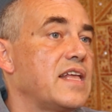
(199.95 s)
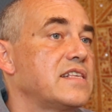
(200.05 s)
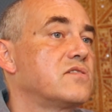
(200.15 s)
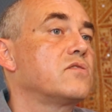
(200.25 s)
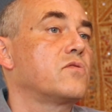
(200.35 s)

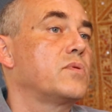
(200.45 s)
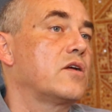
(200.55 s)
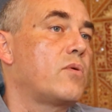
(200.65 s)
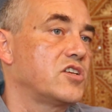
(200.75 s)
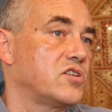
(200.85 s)
That's the
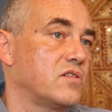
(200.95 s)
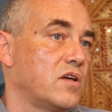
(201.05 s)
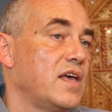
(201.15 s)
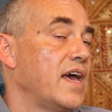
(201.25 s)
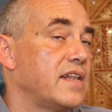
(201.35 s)
real question.
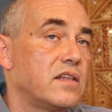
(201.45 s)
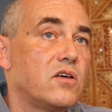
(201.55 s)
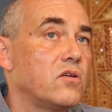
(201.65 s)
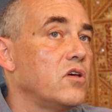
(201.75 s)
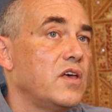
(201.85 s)
And
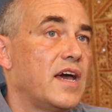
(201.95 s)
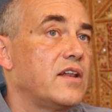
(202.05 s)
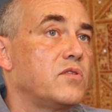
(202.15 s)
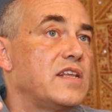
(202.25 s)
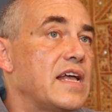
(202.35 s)

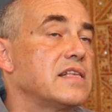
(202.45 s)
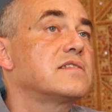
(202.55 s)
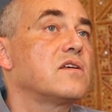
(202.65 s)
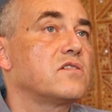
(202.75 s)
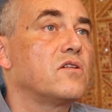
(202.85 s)
the
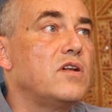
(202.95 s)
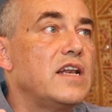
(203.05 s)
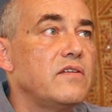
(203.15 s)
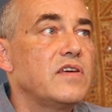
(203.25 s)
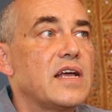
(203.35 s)
answer, the
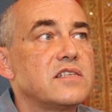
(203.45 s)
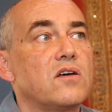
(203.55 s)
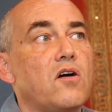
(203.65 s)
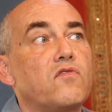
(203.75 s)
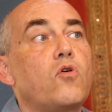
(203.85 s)
living
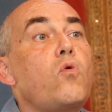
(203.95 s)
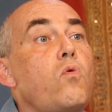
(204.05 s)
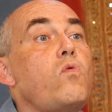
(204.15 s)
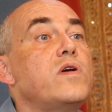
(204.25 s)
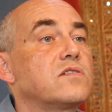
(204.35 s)
answer of
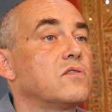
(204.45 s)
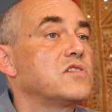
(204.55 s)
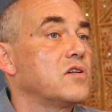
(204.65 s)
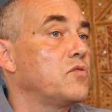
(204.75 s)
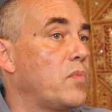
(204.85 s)
who is
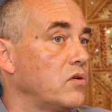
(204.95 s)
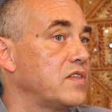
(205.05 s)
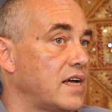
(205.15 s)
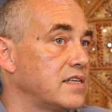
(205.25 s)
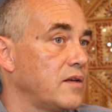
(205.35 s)
concerned about
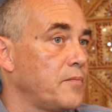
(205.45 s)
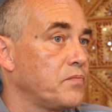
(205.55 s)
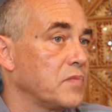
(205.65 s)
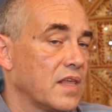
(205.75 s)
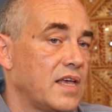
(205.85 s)
that,
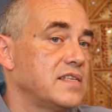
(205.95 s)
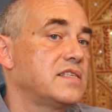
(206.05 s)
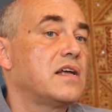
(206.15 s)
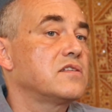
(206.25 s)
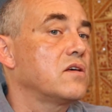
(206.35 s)
is
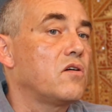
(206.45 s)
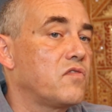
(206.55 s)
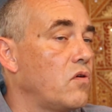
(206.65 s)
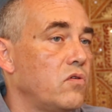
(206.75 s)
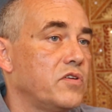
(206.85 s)
the answer
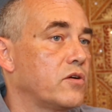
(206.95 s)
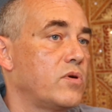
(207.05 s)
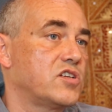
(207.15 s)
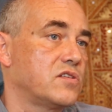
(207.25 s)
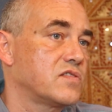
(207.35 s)
of all the
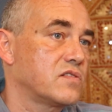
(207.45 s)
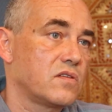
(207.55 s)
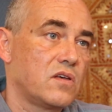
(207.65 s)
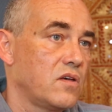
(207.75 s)
questions.